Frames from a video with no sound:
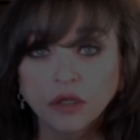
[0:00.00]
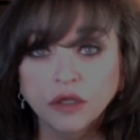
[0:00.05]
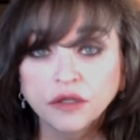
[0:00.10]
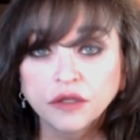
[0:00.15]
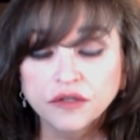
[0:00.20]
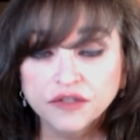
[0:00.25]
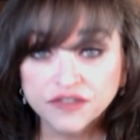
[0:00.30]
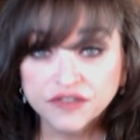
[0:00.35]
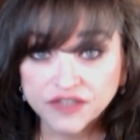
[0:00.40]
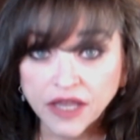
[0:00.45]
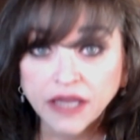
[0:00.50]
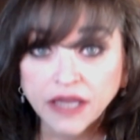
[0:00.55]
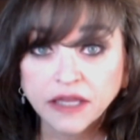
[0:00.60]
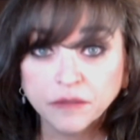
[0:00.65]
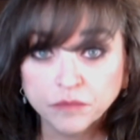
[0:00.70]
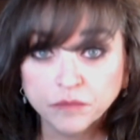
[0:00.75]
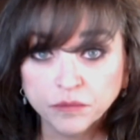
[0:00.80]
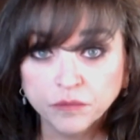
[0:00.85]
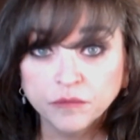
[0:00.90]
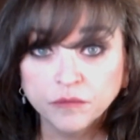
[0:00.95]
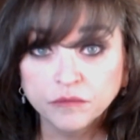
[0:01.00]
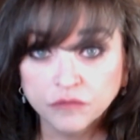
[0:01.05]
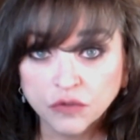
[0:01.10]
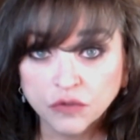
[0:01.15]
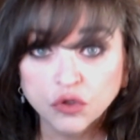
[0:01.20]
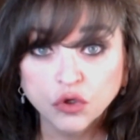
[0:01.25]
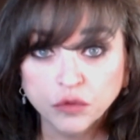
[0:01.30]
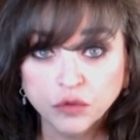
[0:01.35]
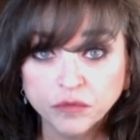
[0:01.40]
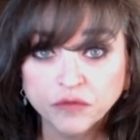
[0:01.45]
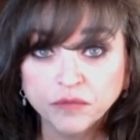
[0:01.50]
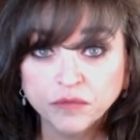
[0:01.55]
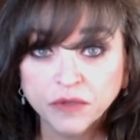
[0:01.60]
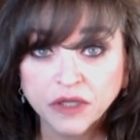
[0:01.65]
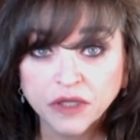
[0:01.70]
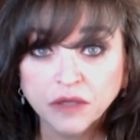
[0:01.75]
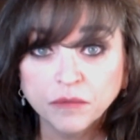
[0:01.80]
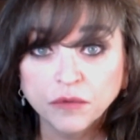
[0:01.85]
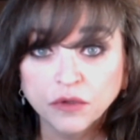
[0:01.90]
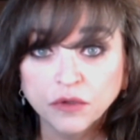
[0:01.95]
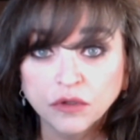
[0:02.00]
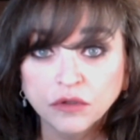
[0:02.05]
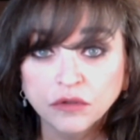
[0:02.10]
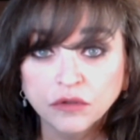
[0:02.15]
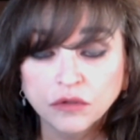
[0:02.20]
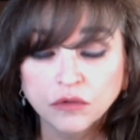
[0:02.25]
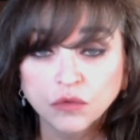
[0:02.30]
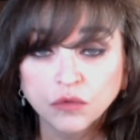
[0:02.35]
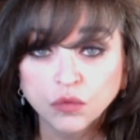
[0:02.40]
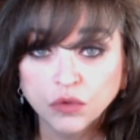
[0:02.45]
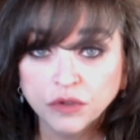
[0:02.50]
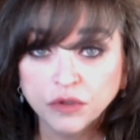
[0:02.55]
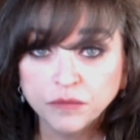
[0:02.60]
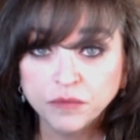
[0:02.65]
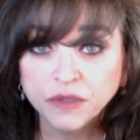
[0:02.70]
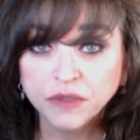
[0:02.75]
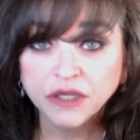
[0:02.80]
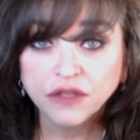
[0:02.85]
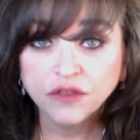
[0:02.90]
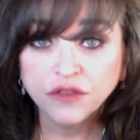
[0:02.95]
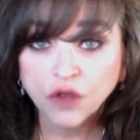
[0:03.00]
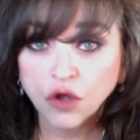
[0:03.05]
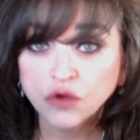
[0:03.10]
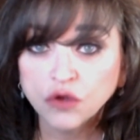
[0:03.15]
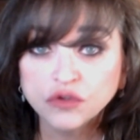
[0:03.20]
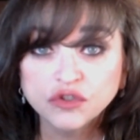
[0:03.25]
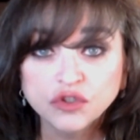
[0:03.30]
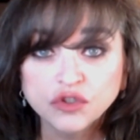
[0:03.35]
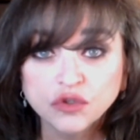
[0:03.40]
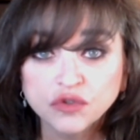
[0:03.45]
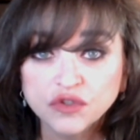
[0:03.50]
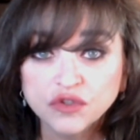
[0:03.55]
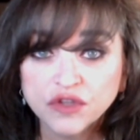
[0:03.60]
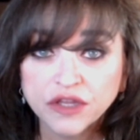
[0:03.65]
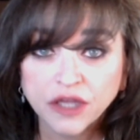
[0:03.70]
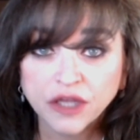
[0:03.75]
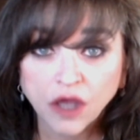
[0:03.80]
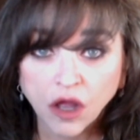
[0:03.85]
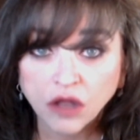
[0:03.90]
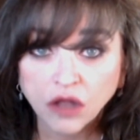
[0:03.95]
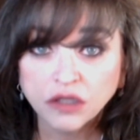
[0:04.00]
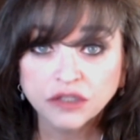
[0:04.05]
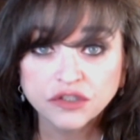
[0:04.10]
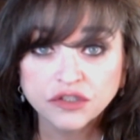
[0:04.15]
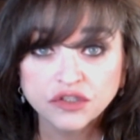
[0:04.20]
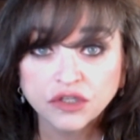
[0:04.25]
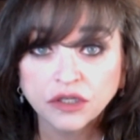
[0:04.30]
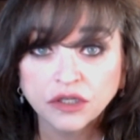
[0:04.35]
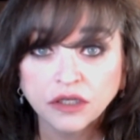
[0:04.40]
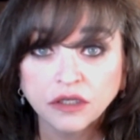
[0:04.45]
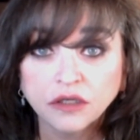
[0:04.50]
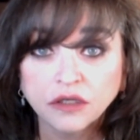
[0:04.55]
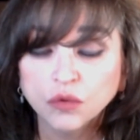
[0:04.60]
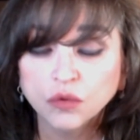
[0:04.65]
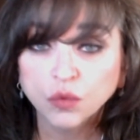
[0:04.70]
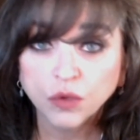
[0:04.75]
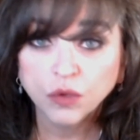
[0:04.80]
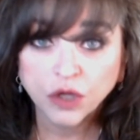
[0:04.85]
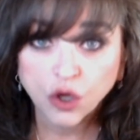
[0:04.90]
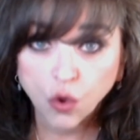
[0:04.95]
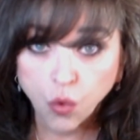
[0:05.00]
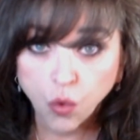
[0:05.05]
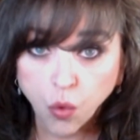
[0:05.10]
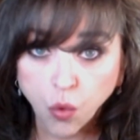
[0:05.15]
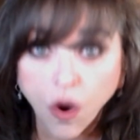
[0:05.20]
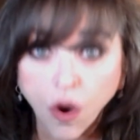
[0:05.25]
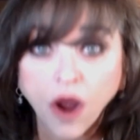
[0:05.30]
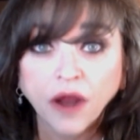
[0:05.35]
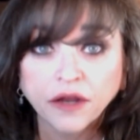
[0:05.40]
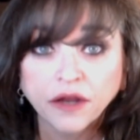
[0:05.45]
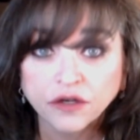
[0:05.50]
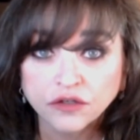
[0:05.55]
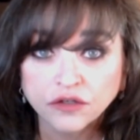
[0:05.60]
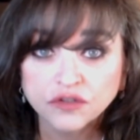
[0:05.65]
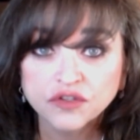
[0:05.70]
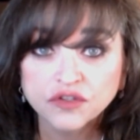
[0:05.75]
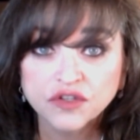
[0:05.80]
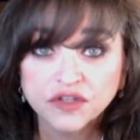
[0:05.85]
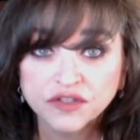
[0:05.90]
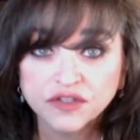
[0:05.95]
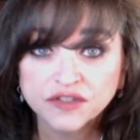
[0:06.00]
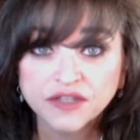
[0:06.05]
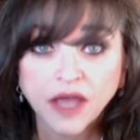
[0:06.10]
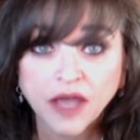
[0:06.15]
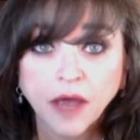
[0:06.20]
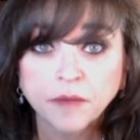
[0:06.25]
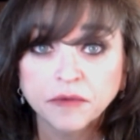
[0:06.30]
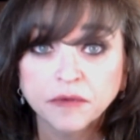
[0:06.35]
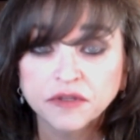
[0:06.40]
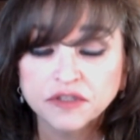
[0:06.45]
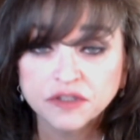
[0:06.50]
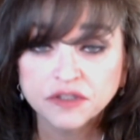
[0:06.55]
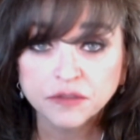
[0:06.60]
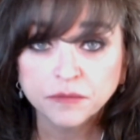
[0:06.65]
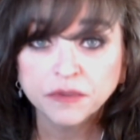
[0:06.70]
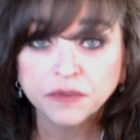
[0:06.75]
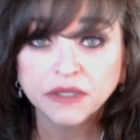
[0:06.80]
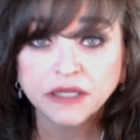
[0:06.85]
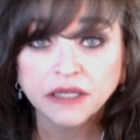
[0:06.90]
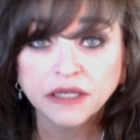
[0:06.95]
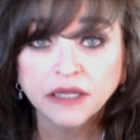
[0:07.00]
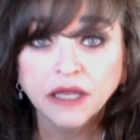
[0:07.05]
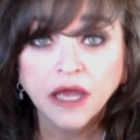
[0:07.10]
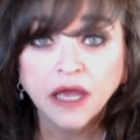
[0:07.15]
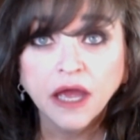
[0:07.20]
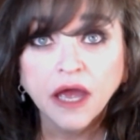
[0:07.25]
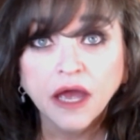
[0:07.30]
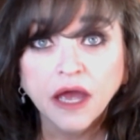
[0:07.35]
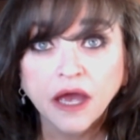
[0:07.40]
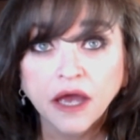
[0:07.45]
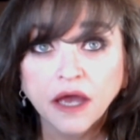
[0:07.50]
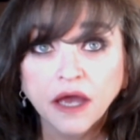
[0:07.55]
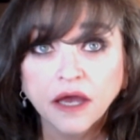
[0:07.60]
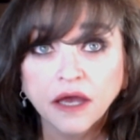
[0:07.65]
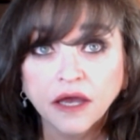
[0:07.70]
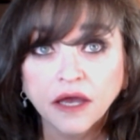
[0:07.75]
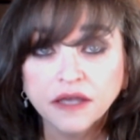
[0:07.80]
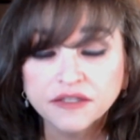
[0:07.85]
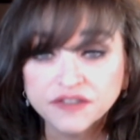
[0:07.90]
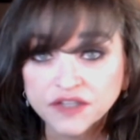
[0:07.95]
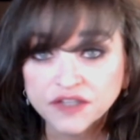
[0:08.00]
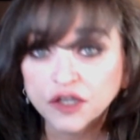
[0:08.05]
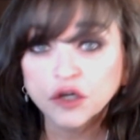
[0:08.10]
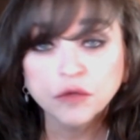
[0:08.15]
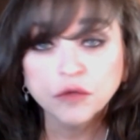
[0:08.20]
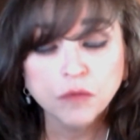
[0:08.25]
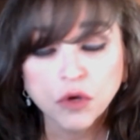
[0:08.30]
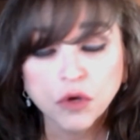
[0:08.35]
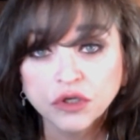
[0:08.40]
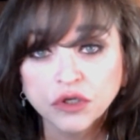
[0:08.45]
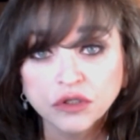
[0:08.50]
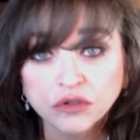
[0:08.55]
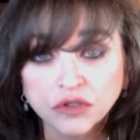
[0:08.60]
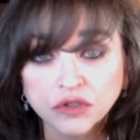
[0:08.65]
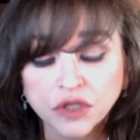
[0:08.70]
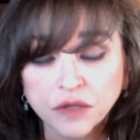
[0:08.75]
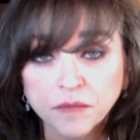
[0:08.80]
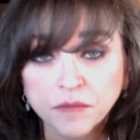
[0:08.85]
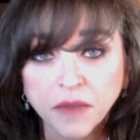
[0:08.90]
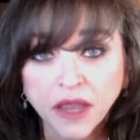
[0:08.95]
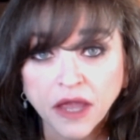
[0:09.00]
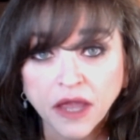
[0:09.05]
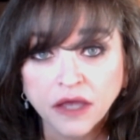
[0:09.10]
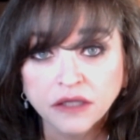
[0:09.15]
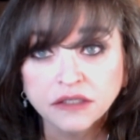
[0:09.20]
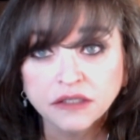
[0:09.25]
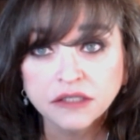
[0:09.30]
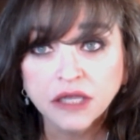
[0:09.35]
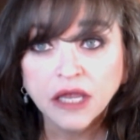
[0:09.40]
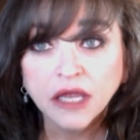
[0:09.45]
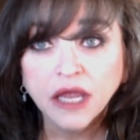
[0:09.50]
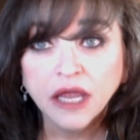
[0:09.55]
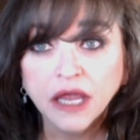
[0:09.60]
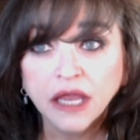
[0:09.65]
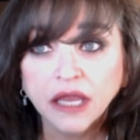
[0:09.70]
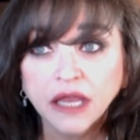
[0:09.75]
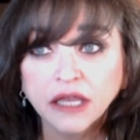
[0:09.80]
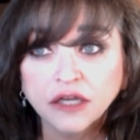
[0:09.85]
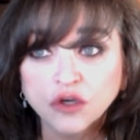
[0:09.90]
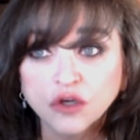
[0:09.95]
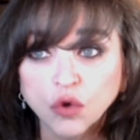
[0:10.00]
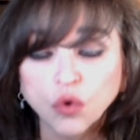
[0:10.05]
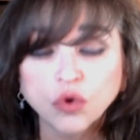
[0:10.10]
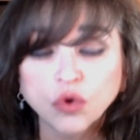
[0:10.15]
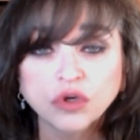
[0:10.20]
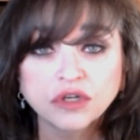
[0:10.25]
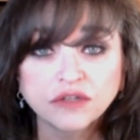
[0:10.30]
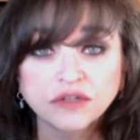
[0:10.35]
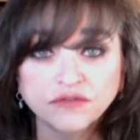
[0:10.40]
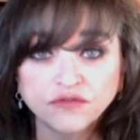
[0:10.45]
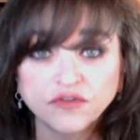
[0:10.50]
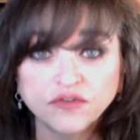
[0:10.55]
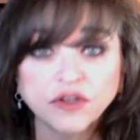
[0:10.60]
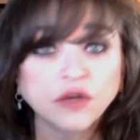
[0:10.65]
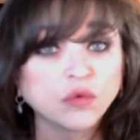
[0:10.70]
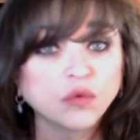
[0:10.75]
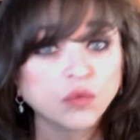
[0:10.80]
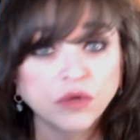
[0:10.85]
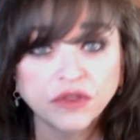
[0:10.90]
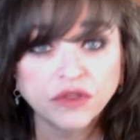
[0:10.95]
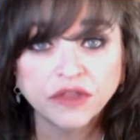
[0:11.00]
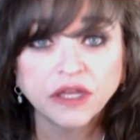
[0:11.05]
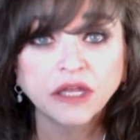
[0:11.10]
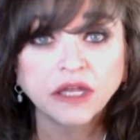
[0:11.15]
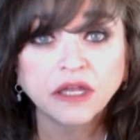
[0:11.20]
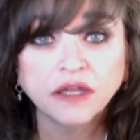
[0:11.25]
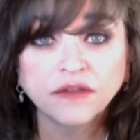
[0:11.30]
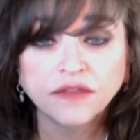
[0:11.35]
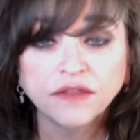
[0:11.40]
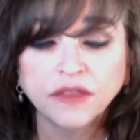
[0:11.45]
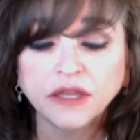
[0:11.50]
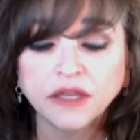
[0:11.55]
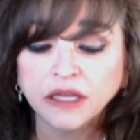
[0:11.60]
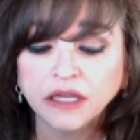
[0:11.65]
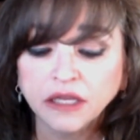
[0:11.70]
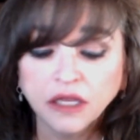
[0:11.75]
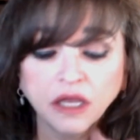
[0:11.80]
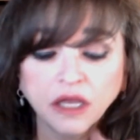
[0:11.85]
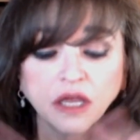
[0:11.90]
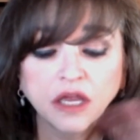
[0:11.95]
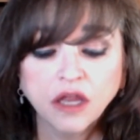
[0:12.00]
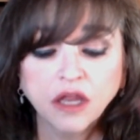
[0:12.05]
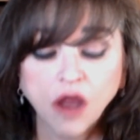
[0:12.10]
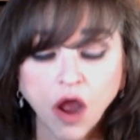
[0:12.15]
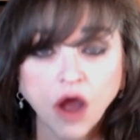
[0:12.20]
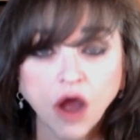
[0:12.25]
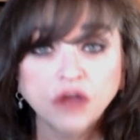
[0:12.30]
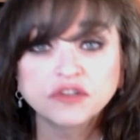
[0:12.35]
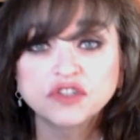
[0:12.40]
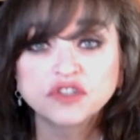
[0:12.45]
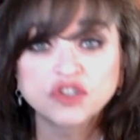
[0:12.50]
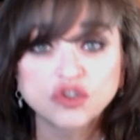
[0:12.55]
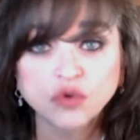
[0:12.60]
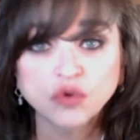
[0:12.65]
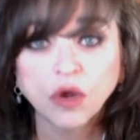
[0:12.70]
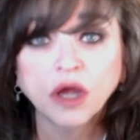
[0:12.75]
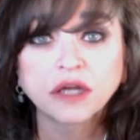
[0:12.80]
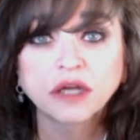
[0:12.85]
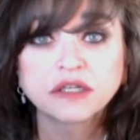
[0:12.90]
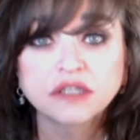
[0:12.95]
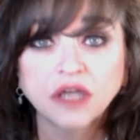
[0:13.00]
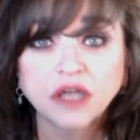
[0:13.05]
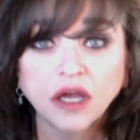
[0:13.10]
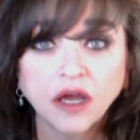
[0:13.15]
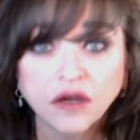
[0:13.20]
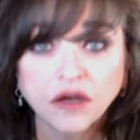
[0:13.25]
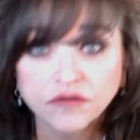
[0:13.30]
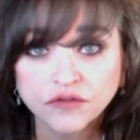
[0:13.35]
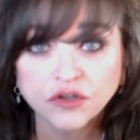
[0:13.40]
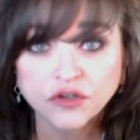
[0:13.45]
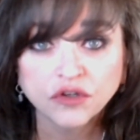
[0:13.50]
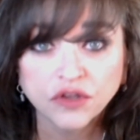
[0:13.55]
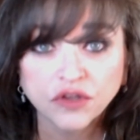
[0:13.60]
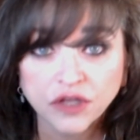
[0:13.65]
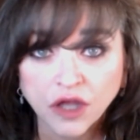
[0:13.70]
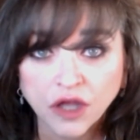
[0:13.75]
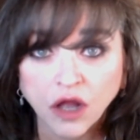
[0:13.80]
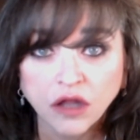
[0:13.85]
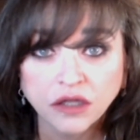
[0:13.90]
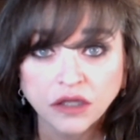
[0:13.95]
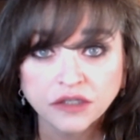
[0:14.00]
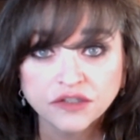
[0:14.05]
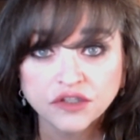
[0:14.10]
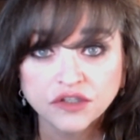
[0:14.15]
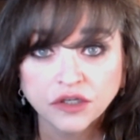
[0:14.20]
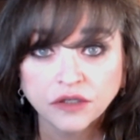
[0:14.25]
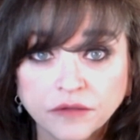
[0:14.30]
The second group of people would be those whose theology requires the Sabbath to be a ceremonial command in order to fit within the construct of their theology.